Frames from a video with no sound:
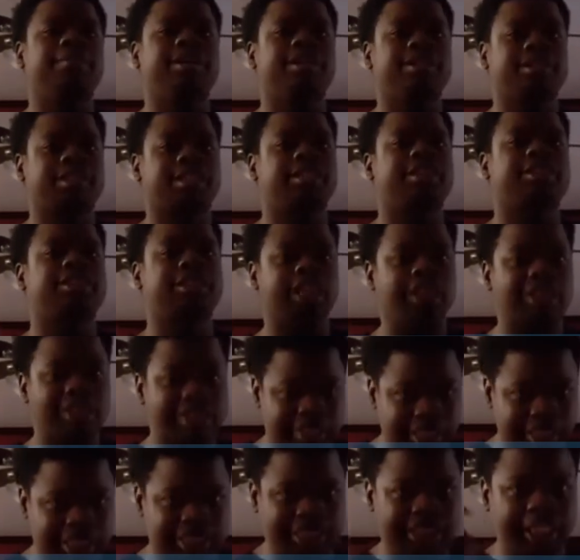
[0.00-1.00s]
music. Shout
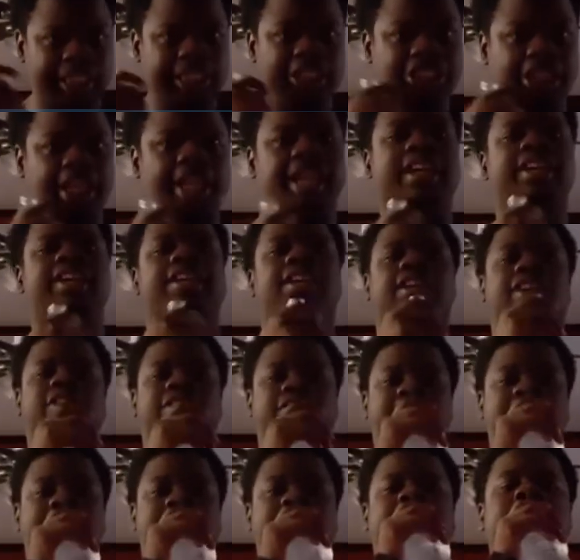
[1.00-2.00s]
out to the DJ, you know what
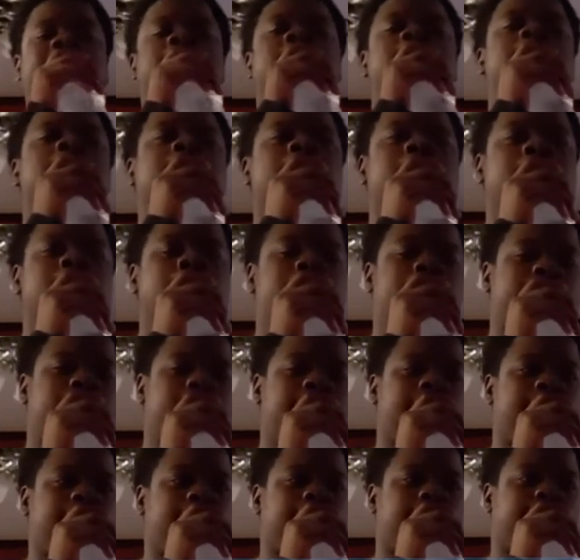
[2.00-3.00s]
I'm saying?
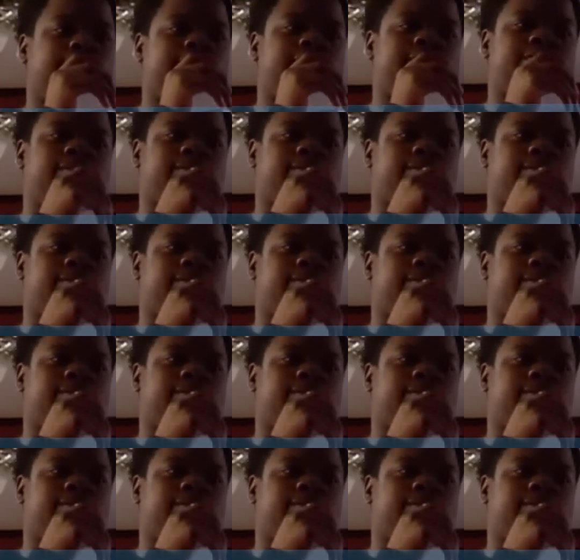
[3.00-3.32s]
But